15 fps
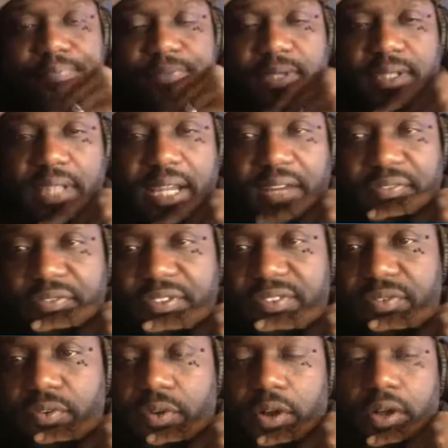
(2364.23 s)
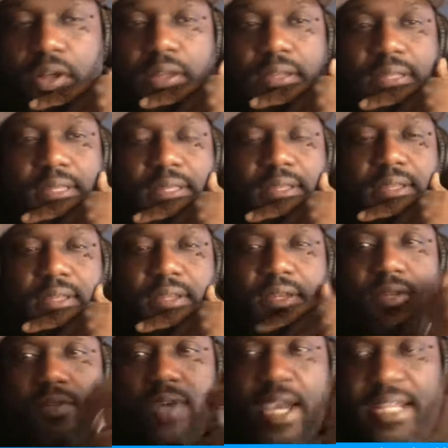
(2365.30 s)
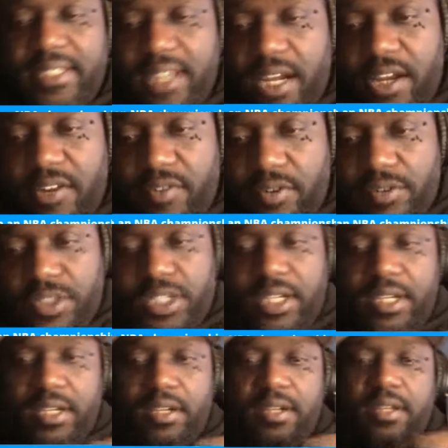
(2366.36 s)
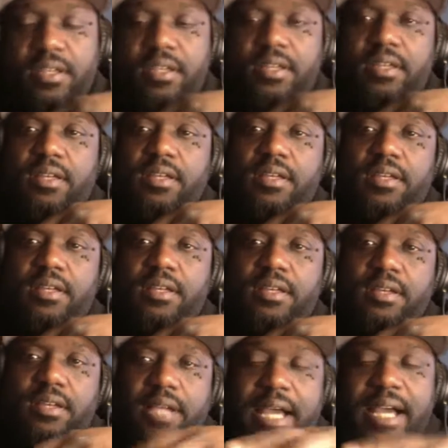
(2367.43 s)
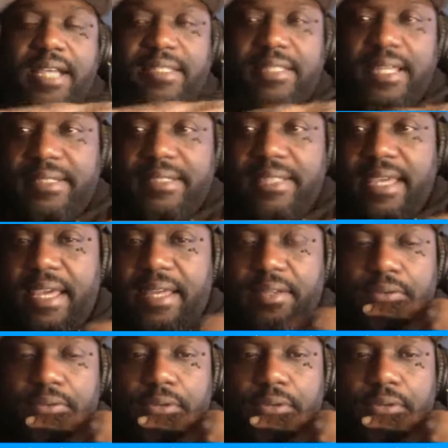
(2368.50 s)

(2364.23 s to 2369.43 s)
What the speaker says: it's like a free-for-all. You had Terry Rozier, guys like that,